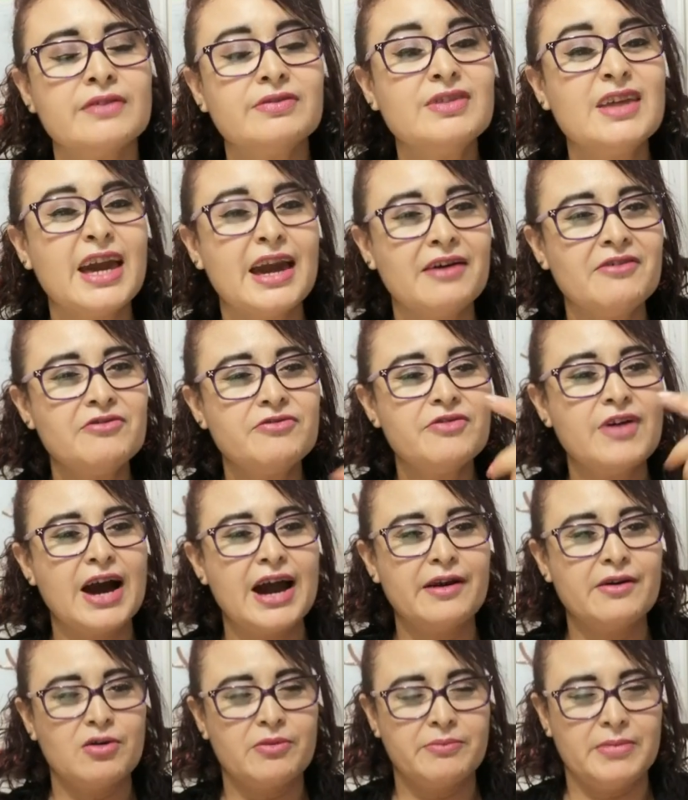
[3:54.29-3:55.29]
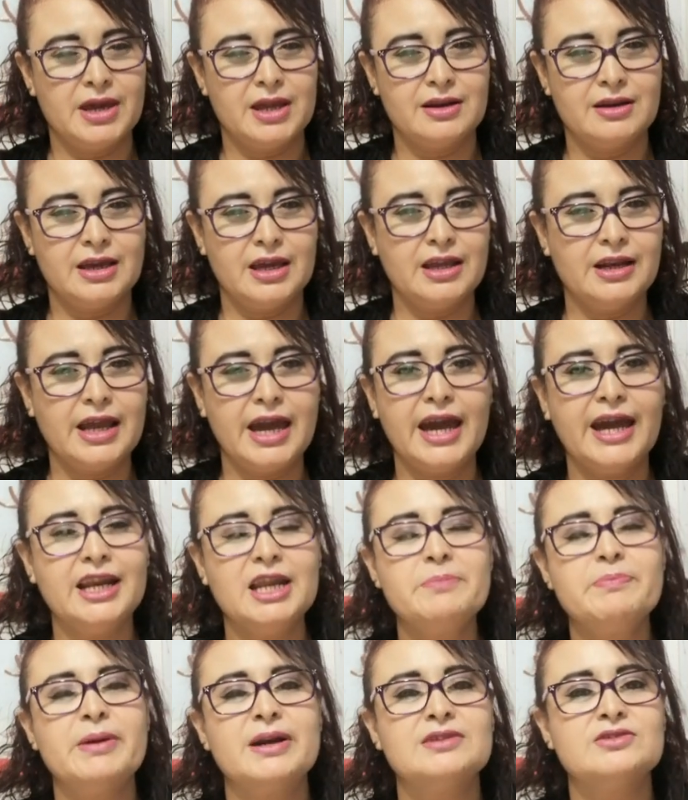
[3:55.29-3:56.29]
the environment in
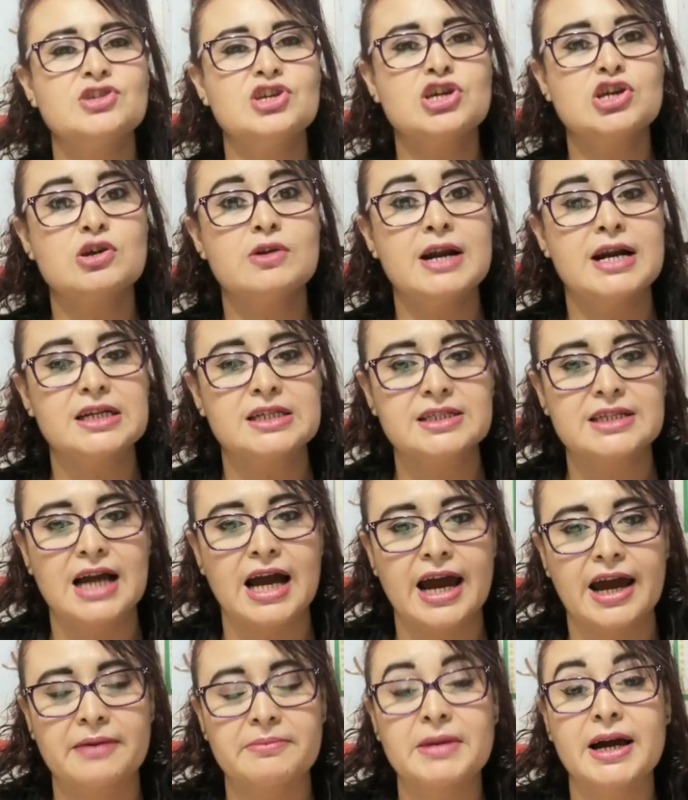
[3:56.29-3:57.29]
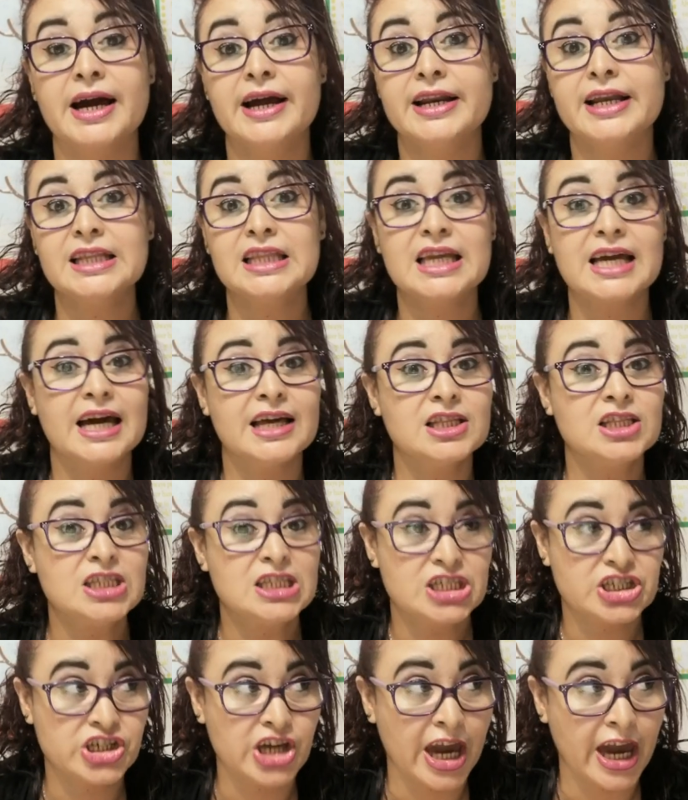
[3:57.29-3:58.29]
any particular time, and it can
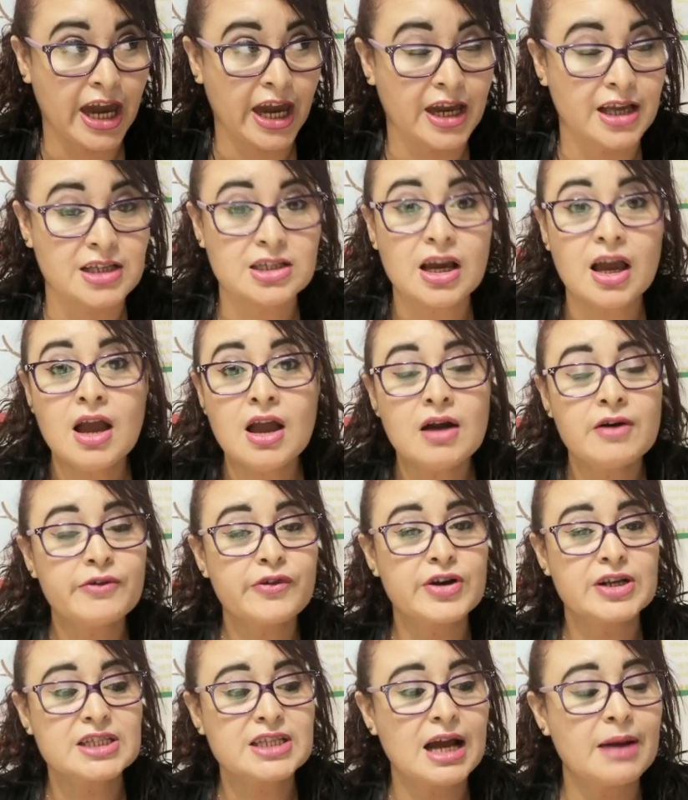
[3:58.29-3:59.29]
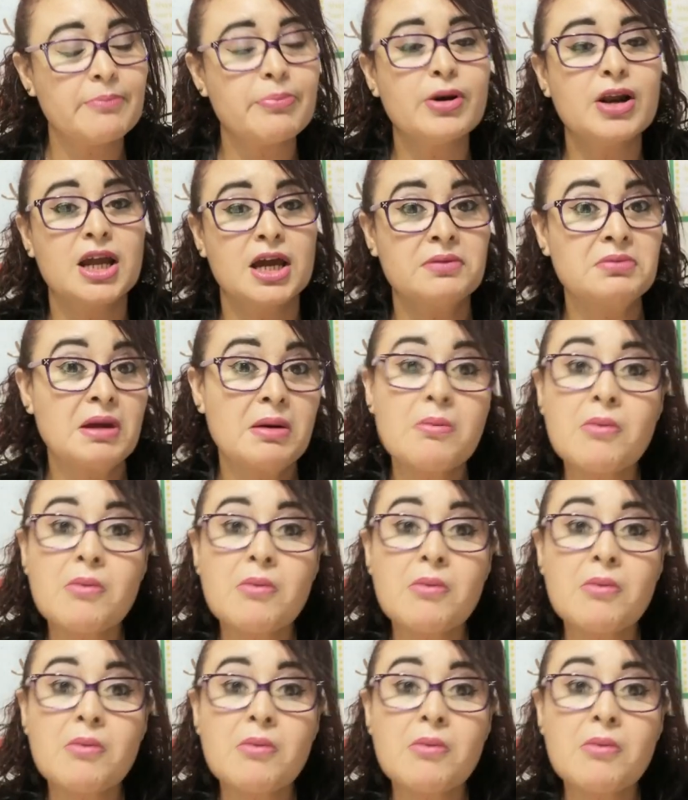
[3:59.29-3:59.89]
change. For example, in the